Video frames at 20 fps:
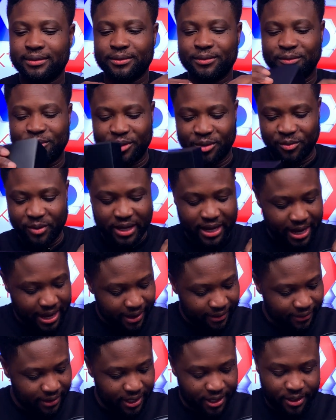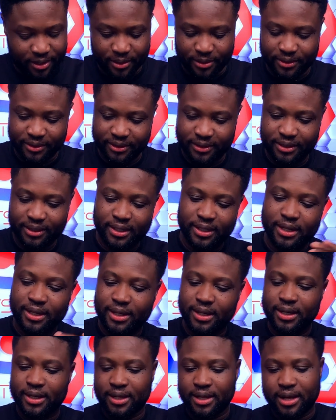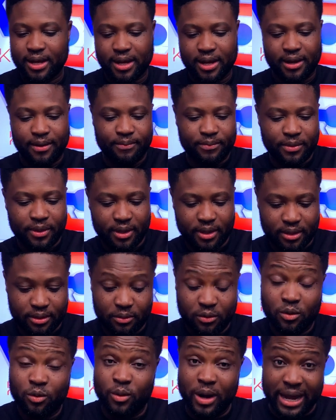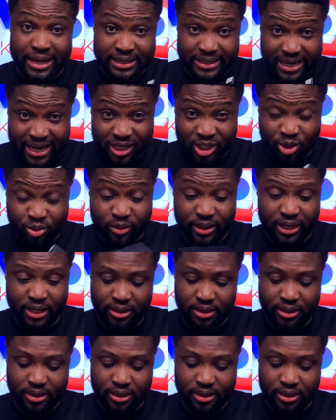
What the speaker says: what do we have here? Oh, accessory.